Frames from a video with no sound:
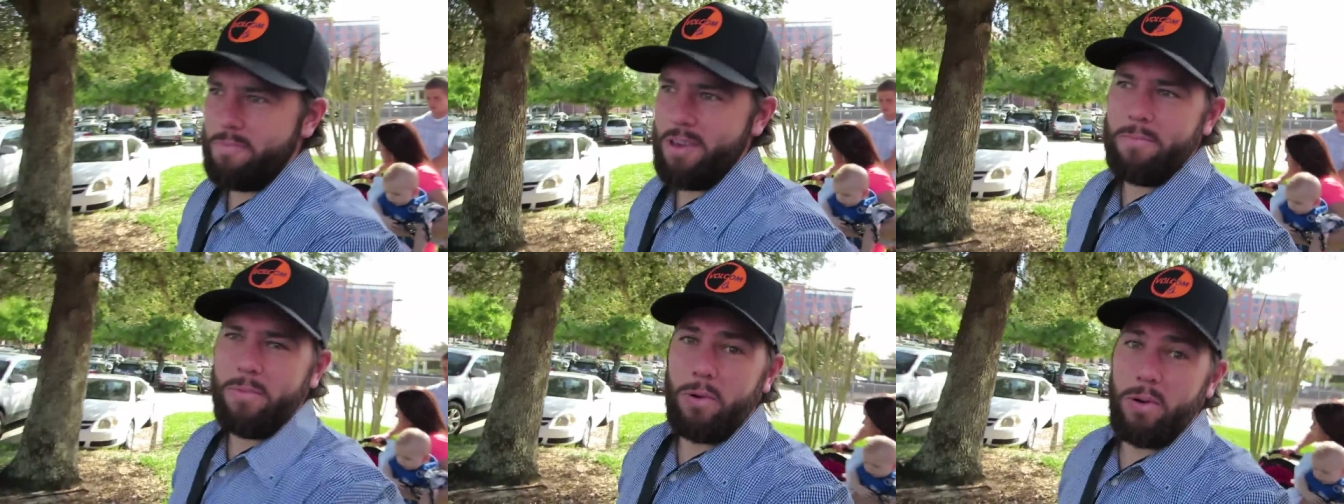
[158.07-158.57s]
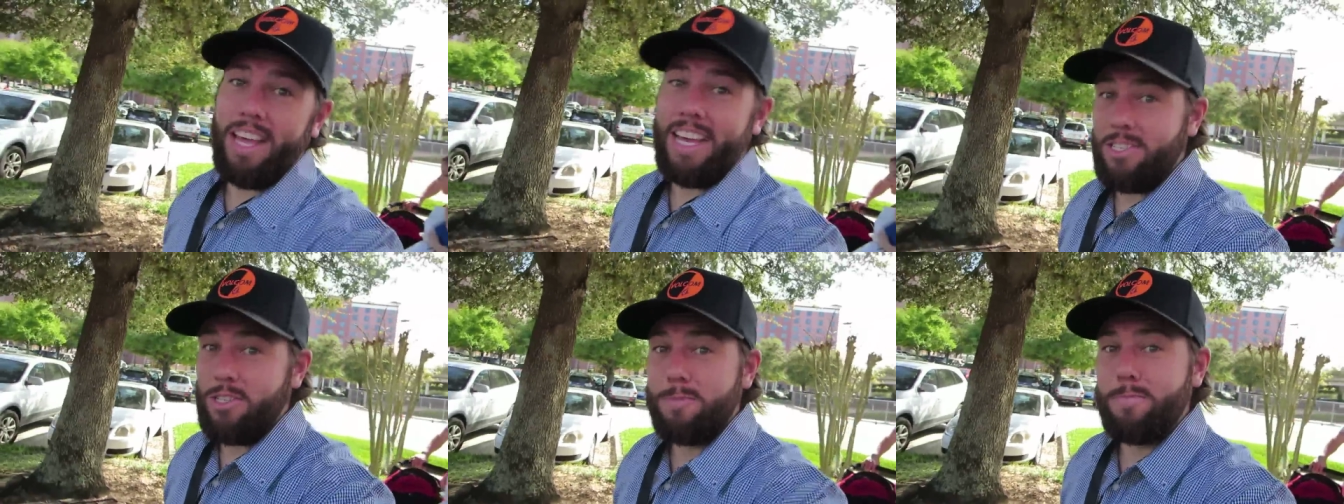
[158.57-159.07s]
people were like
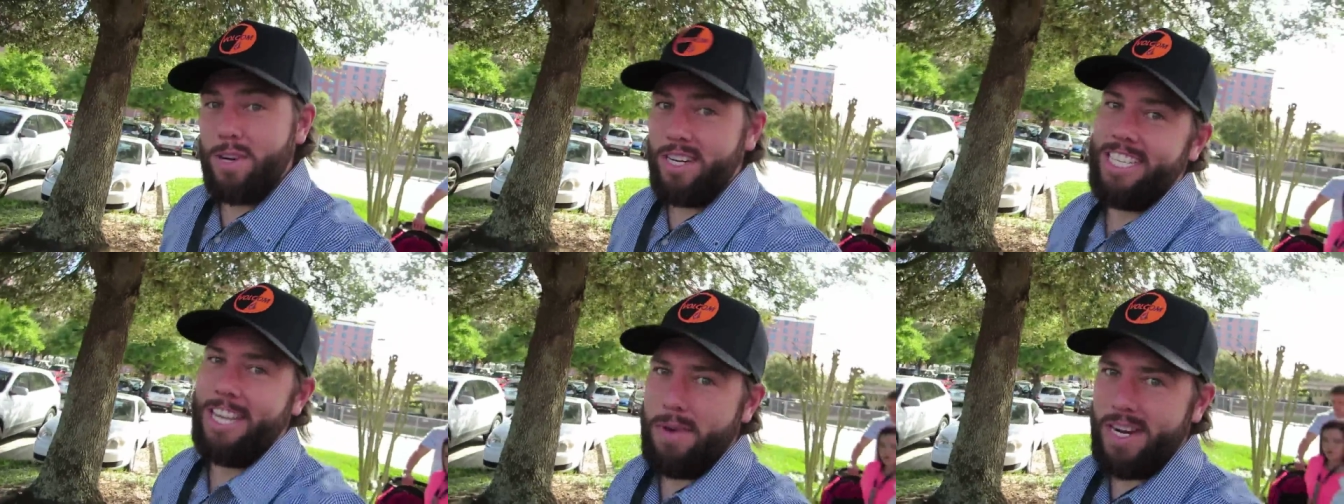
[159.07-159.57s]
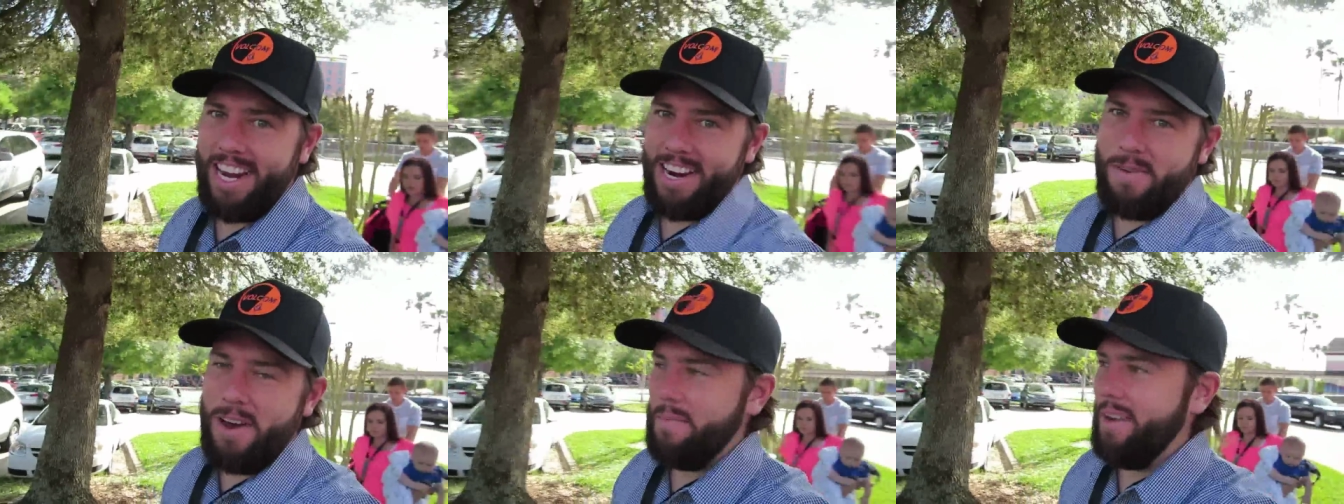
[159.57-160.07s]
super intimidated
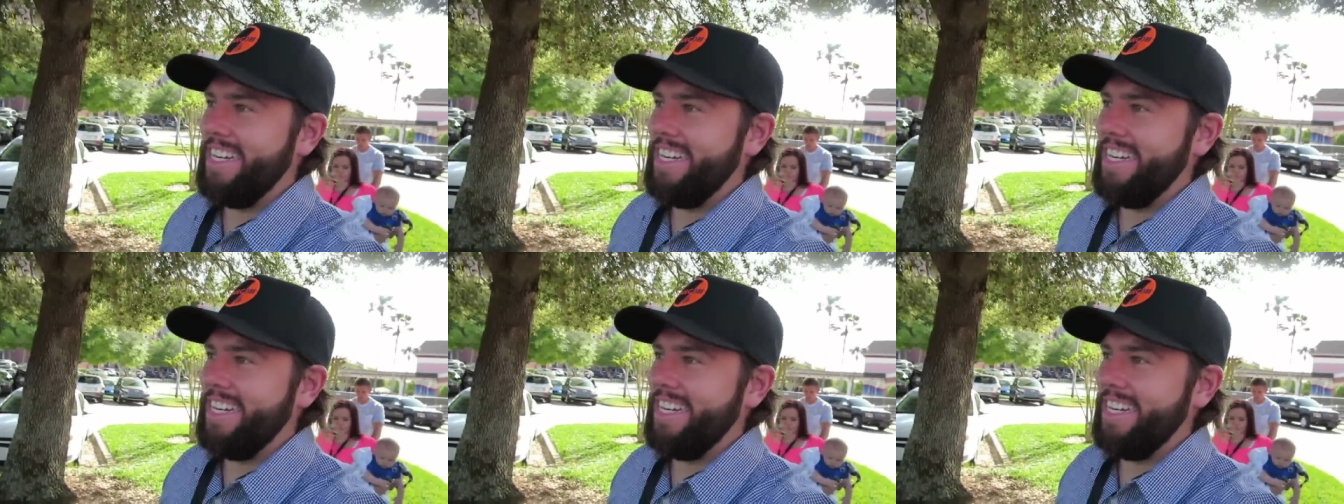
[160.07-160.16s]
by my